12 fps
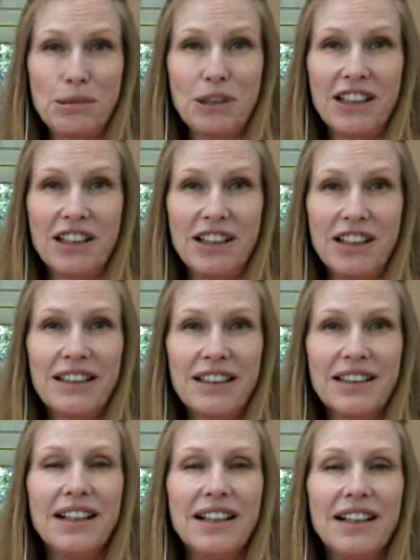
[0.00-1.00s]
the blog,
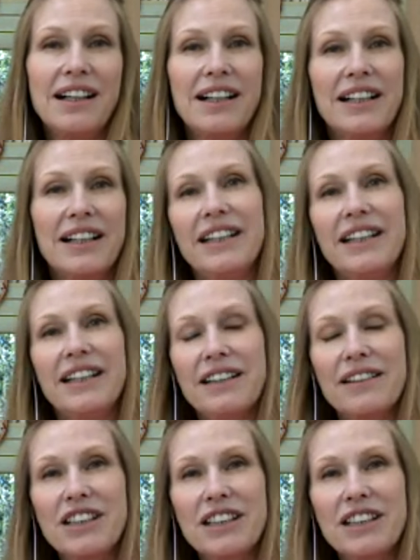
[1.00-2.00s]
I
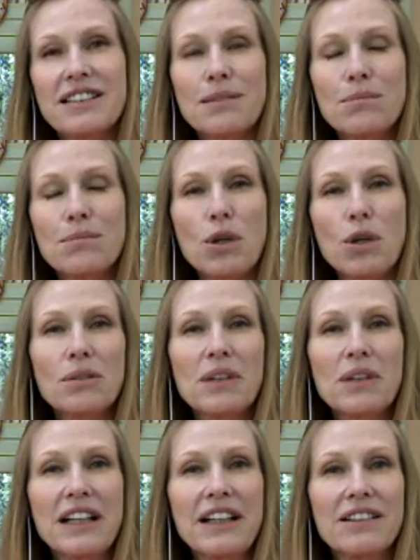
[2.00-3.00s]
have done some work
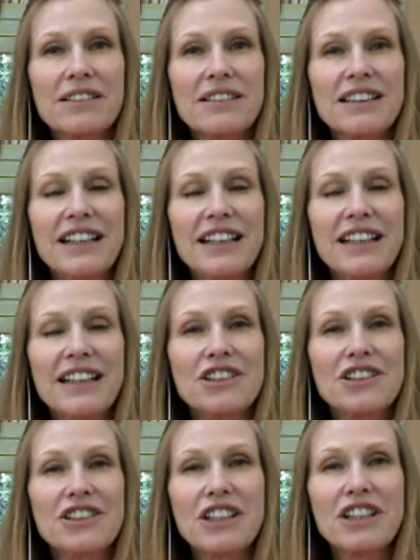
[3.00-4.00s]
around and
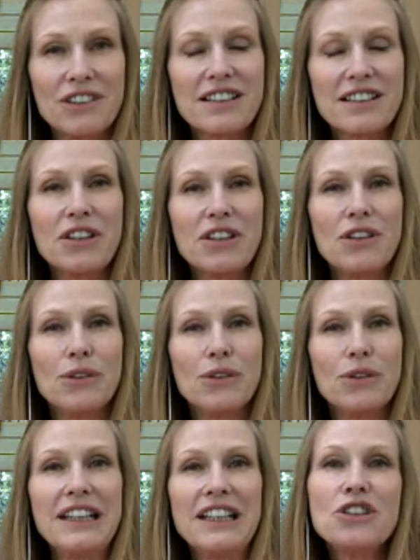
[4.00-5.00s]
shared this with
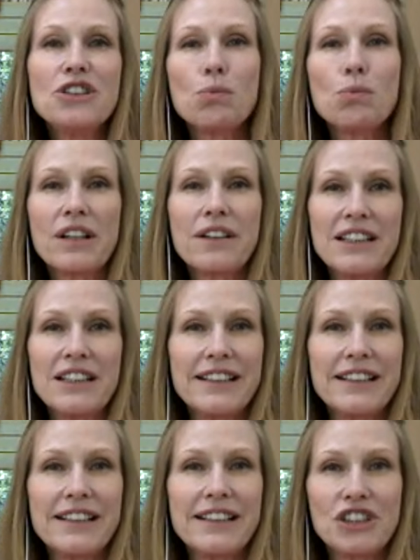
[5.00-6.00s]
you, each one of these
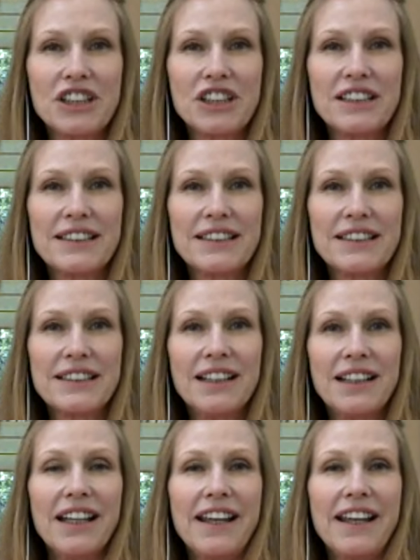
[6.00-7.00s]
energies,
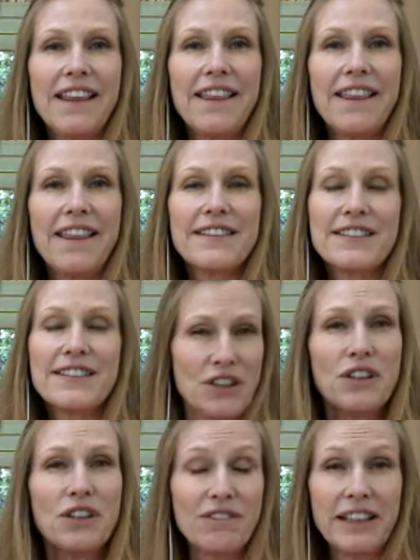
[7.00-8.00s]
so that
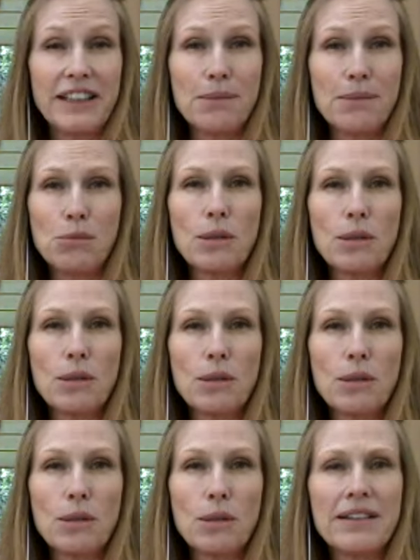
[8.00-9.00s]
you can find out more about
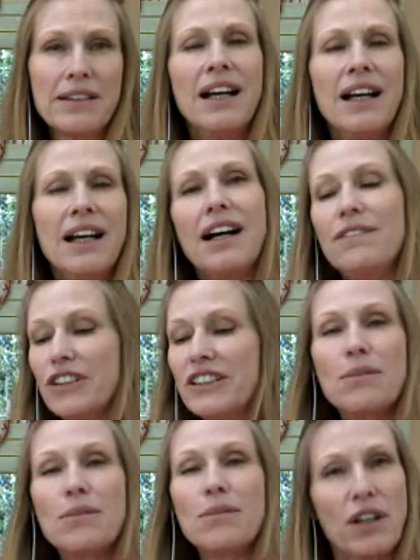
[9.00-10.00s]
them. I
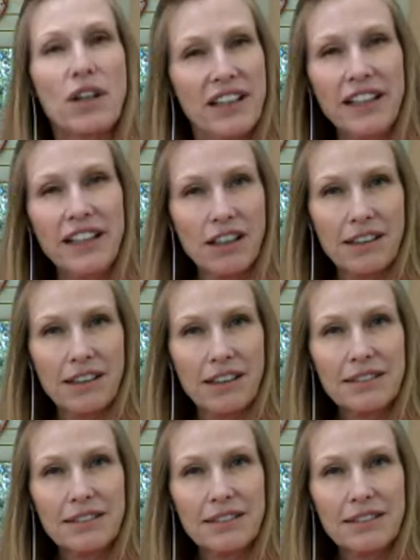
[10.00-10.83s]
looked at what they are,